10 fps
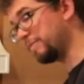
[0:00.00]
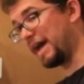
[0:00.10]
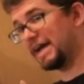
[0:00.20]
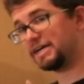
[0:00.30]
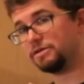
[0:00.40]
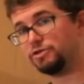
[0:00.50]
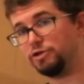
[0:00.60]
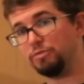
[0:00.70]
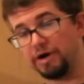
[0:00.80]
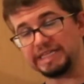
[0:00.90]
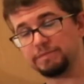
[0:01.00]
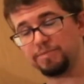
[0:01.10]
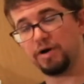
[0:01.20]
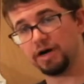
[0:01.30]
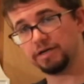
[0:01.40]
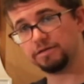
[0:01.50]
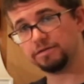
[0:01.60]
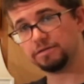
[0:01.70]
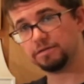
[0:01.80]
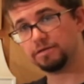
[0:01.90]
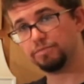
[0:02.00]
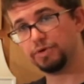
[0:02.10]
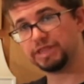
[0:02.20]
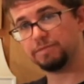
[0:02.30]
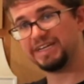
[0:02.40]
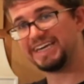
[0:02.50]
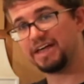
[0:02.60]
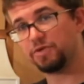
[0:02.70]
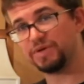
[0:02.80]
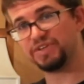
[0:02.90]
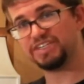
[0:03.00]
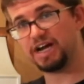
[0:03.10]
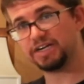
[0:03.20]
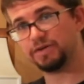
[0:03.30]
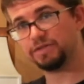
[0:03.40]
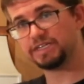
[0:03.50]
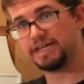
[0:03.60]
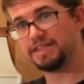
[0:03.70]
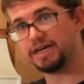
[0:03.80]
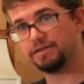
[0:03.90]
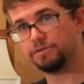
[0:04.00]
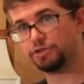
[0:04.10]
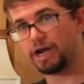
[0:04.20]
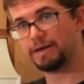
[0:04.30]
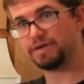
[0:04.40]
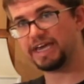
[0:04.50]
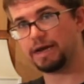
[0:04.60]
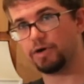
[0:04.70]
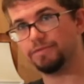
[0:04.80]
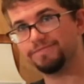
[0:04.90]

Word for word: back to break them apart, put them together with the tacos, and then try them on camera.